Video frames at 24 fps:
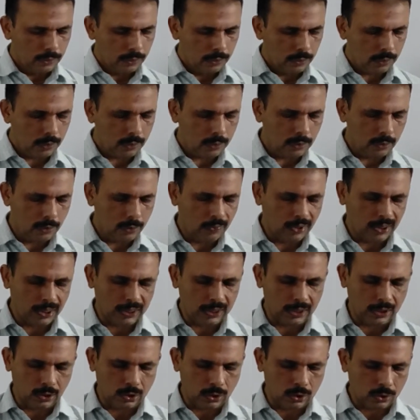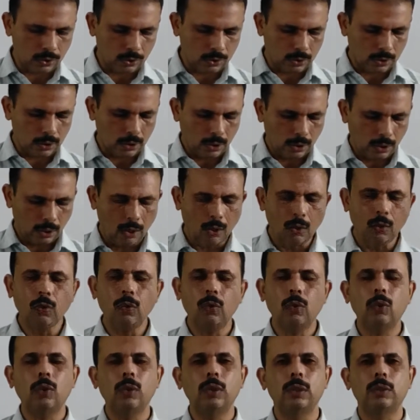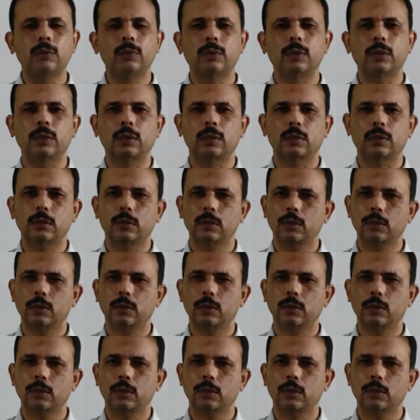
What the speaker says: when Achit took? How old were